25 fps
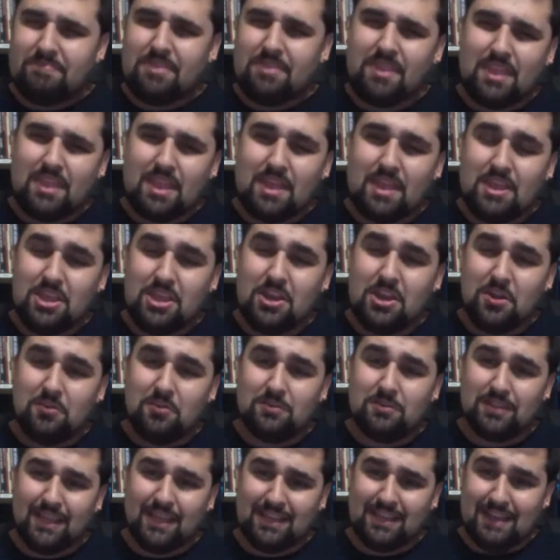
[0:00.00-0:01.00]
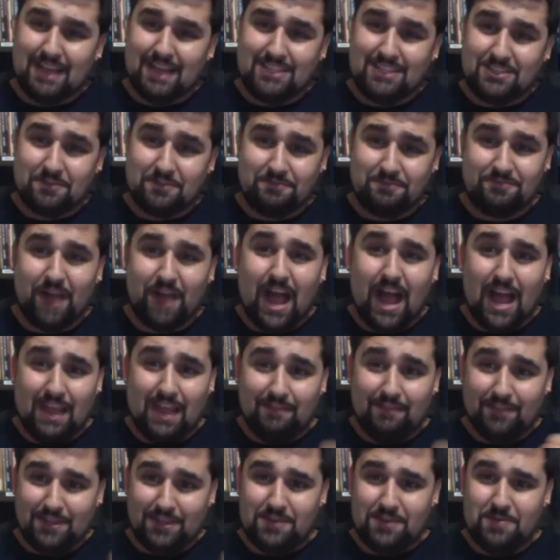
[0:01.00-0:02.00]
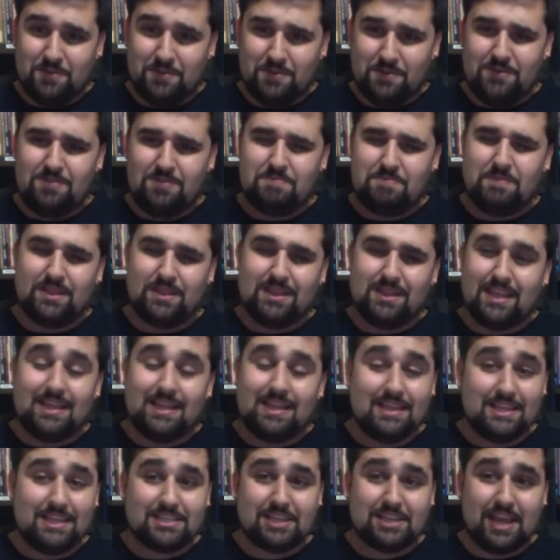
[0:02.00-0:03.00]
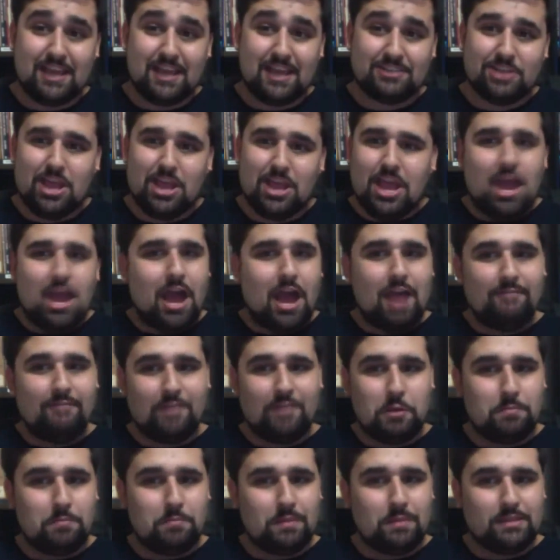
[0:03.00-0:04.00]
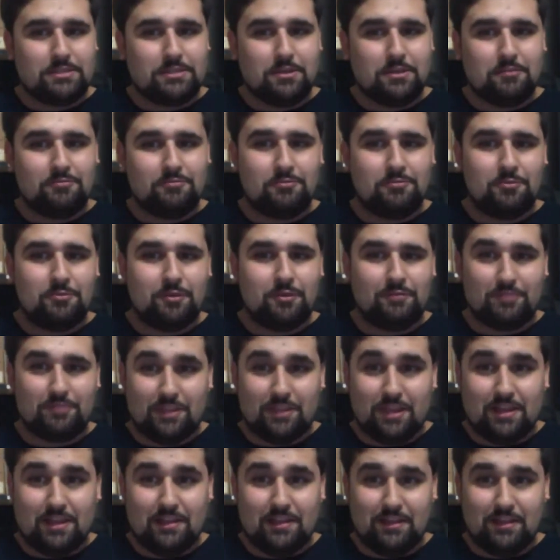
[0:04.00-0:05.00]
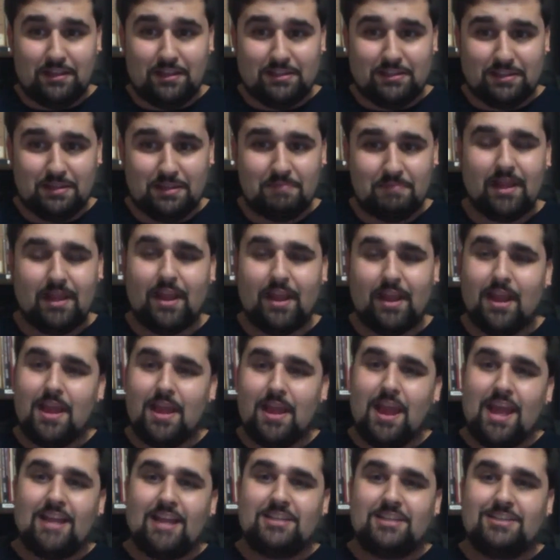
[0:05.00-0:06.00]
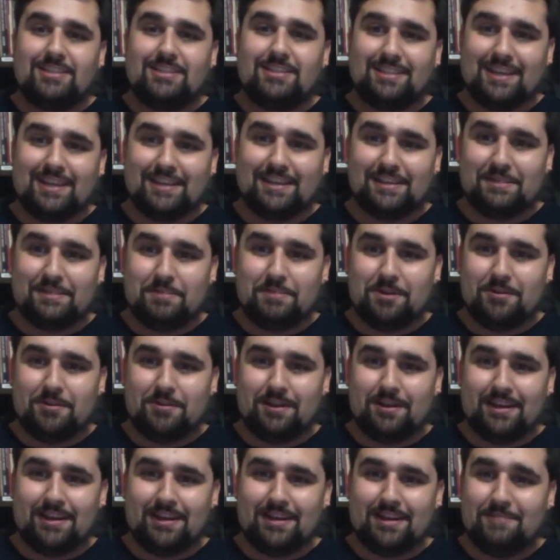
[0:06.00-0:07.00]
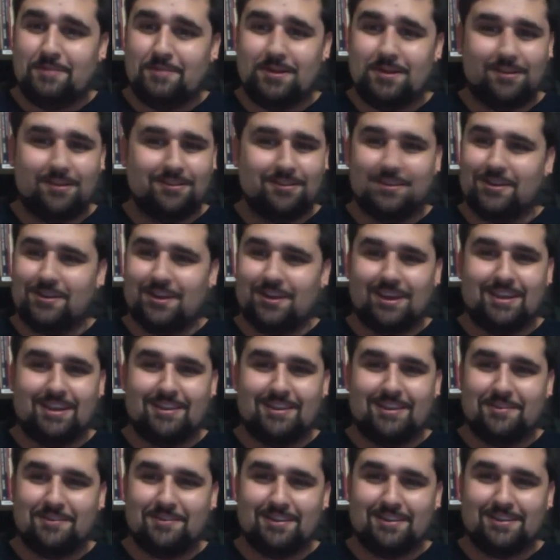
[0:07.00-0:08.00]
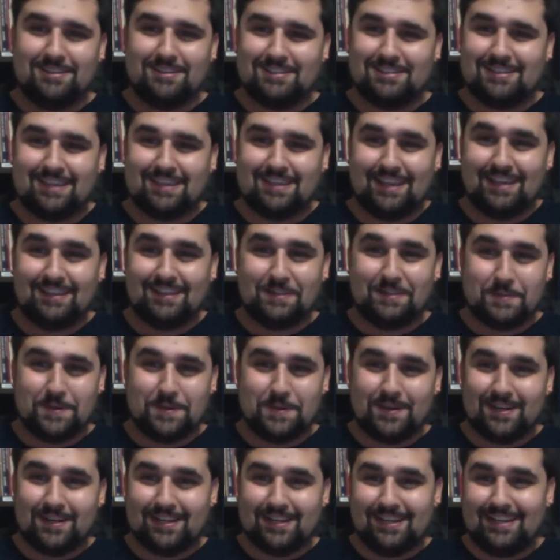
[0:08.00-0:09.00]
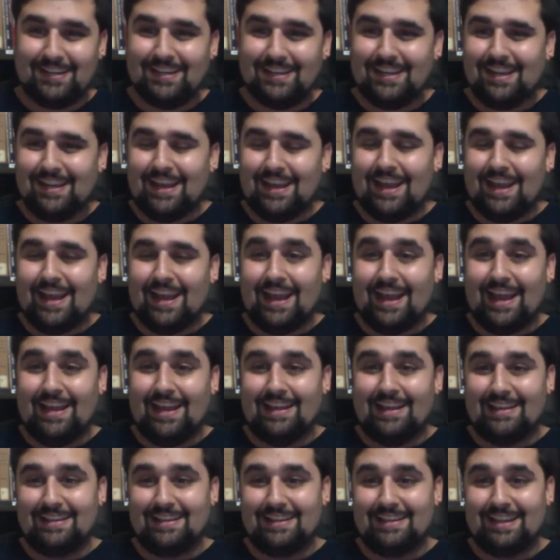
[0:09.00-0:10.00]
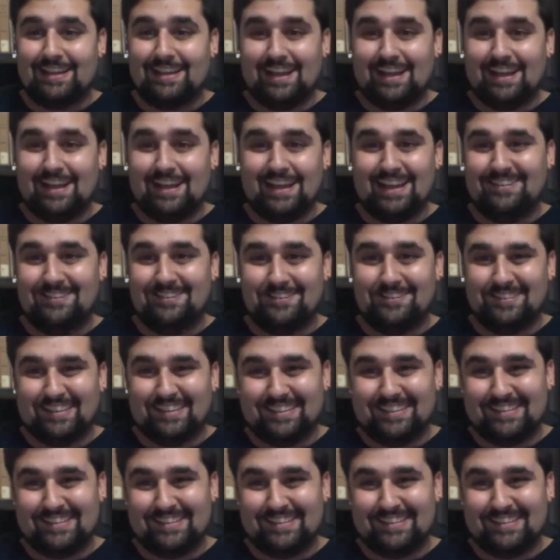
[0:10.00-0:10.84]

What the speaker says: you know, like, survive. And but in this case, I found myself rooting for the aliens. I'm like, just kill them already. We all know you're going to do it. Just kill them already. And I don't know.